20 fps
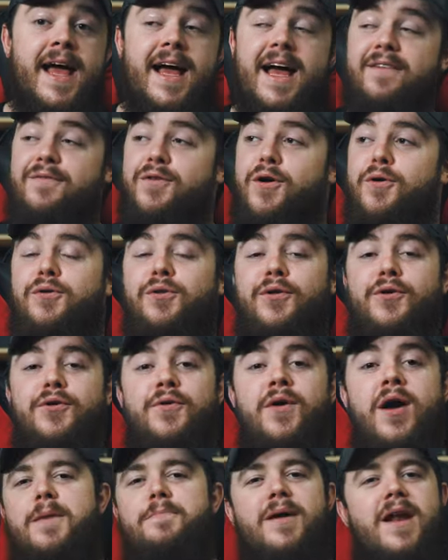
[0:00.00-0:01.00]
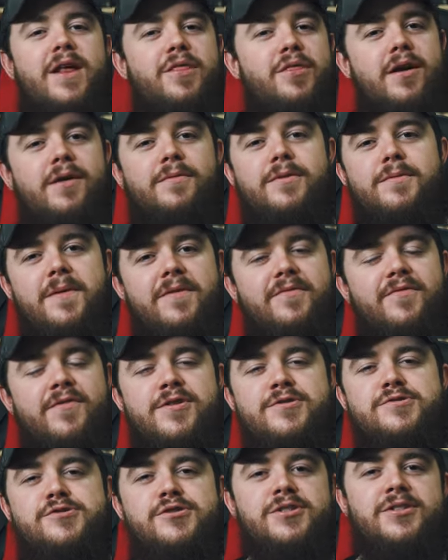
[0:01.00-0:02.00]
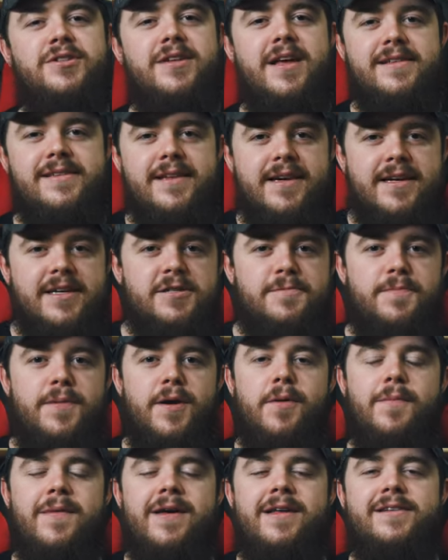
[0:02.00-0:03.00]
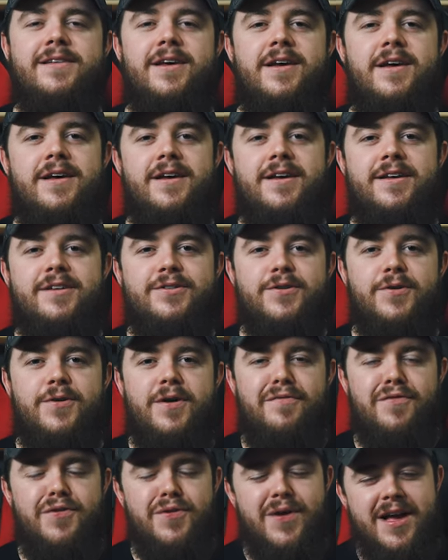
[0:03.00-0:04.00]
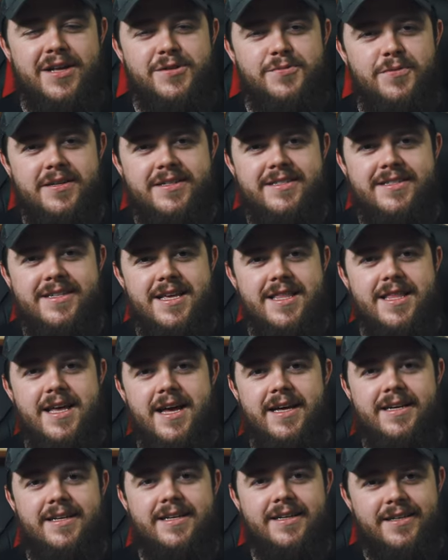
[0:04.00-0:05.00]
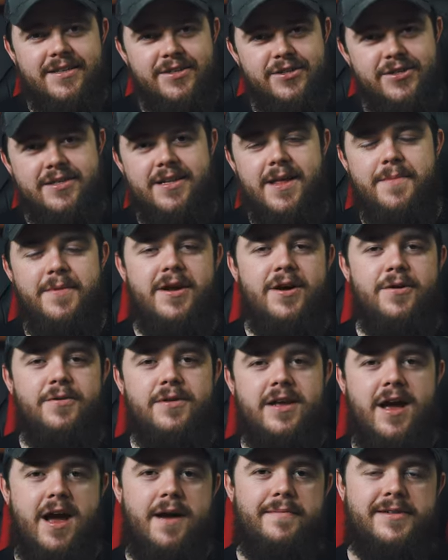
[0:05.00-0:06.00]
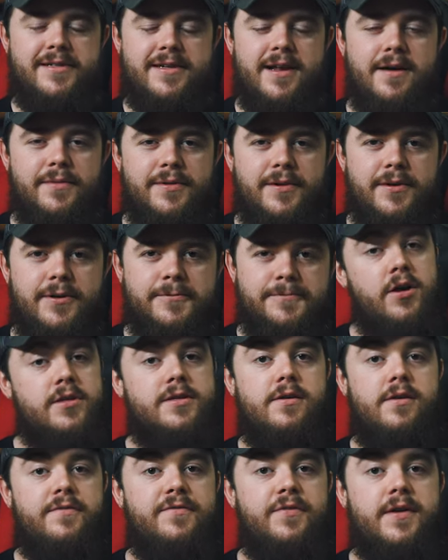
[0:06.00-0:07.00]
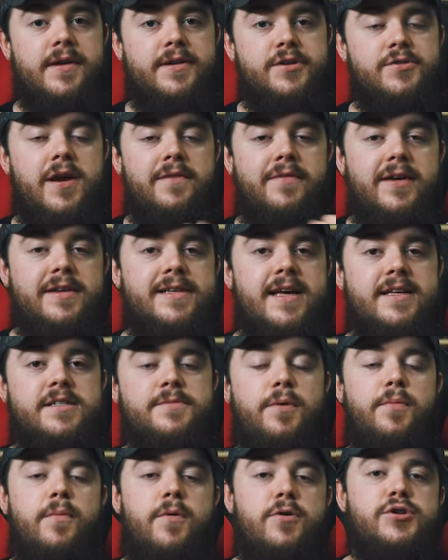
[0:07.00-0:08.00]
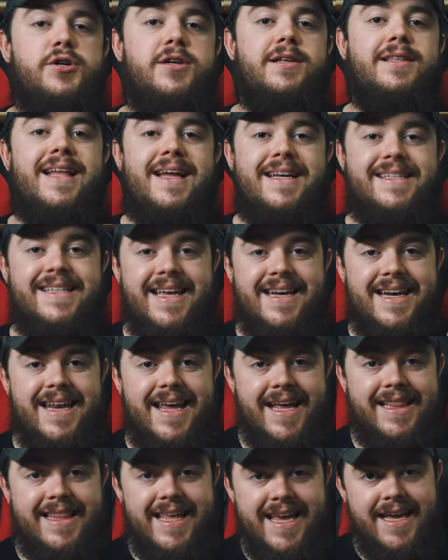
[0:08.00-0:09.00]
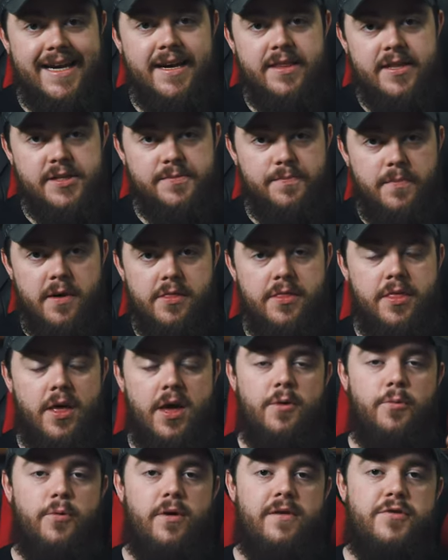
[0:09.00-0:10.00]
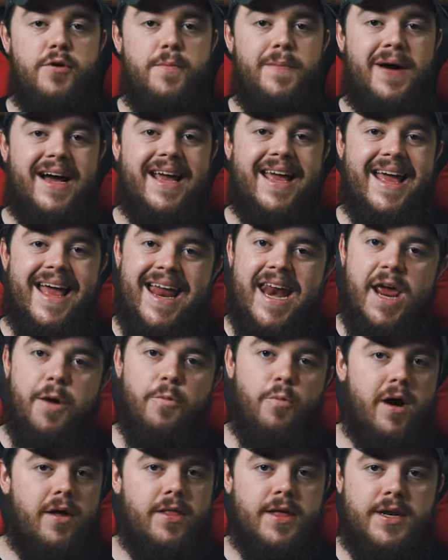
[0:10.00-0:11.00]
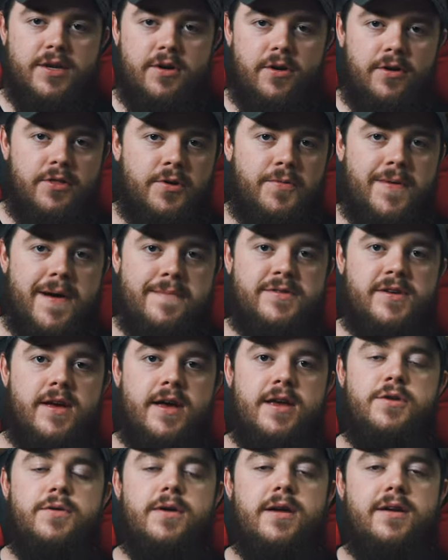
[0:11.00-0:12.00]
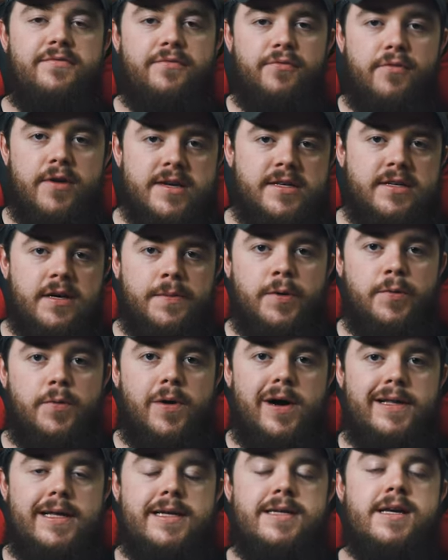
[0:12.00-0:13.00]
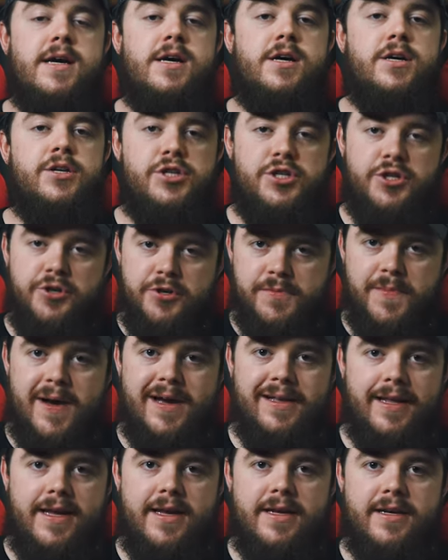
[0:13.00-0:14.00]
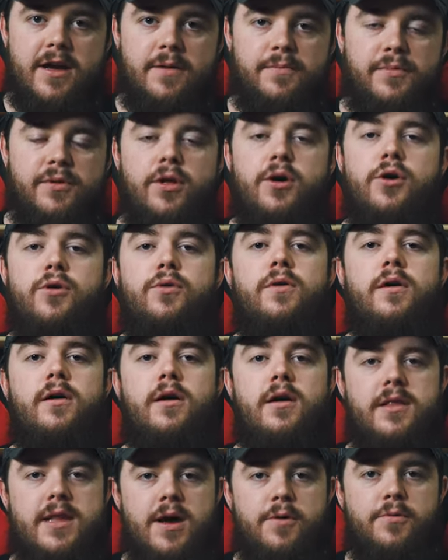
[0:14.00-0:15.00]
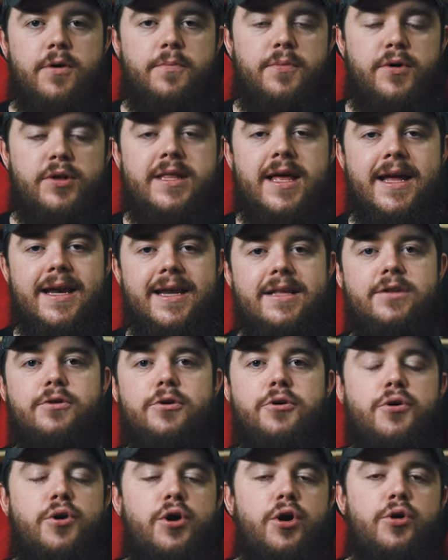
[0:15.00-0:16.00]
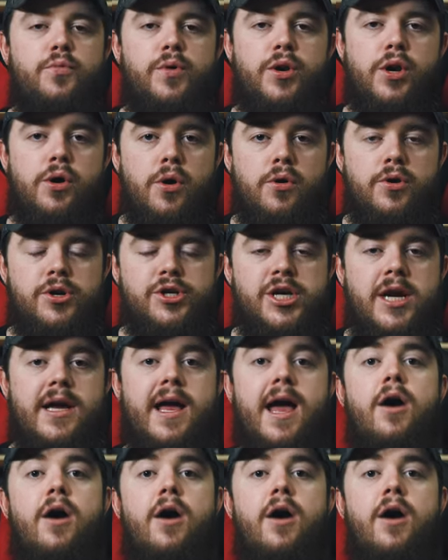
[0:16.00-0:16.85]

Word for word: I have no clue, but I thought it would be fun just as an experiment. So if you guys want to see that, just let me know in the comments down below. Also, don't forget Trayvax has a promotion that is ending at the end of this month, where if you buy any wallet on their website, you get a free Summit wallet. Just use my link down below, and that will put that in your cart when you go to check